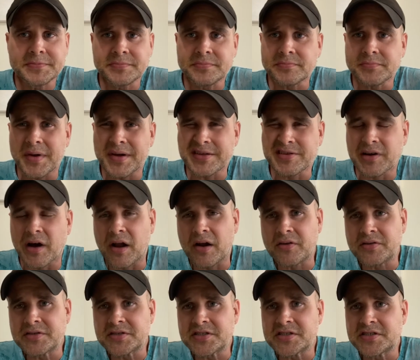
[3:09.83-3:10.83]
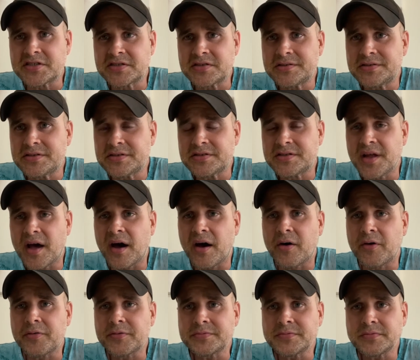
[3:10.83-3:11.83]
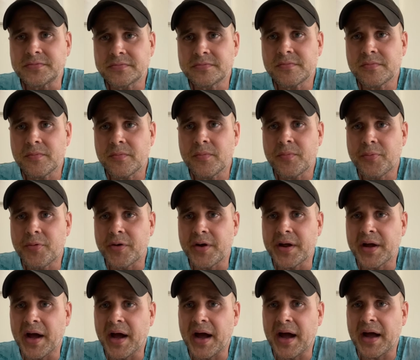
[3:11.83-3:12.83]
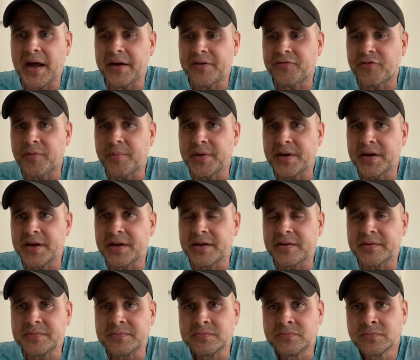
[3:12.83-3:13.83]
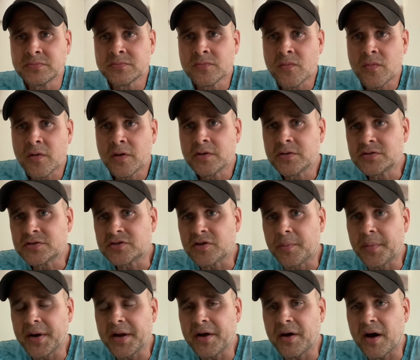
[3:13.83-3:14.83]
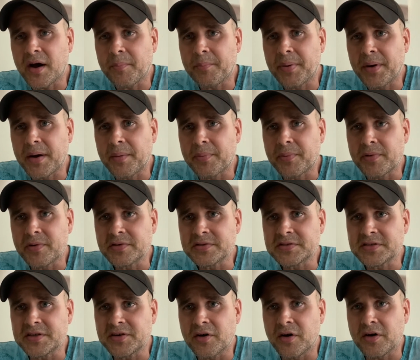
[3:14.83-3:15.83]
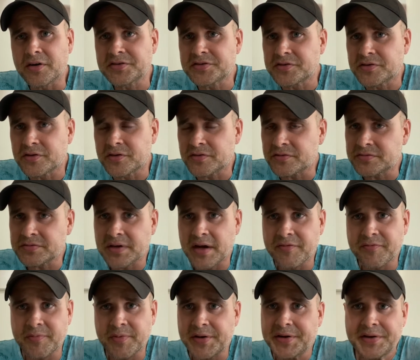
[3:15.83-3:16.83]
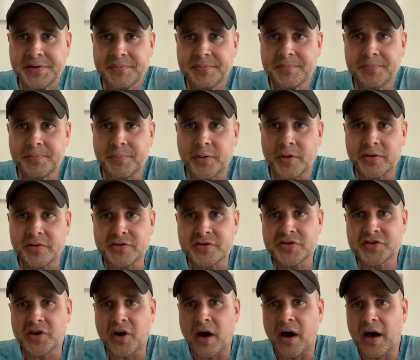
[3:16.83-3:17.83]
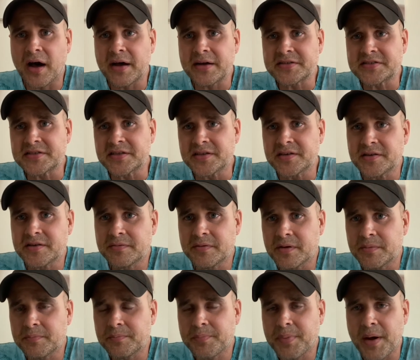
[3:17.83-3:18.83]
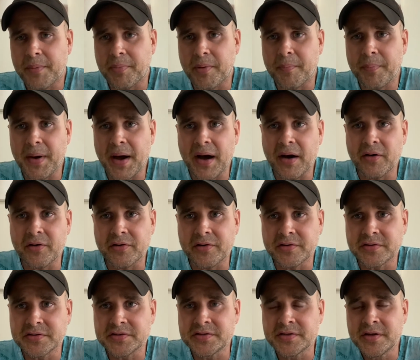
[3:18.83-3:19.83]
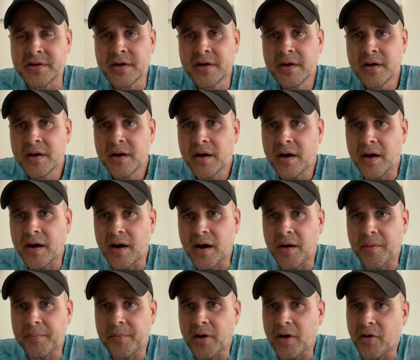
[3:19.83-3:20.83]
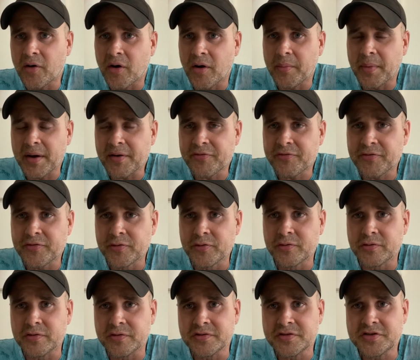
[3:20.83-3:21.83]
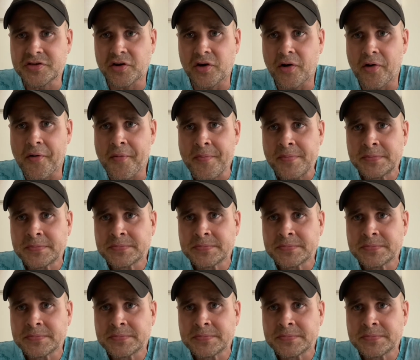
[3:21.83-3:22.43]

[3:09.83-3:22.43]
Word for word: my tolerance is, is now pretty high from eating so many hot peppers. And also, I've been putting sauce and pepper powders um, on all my food. So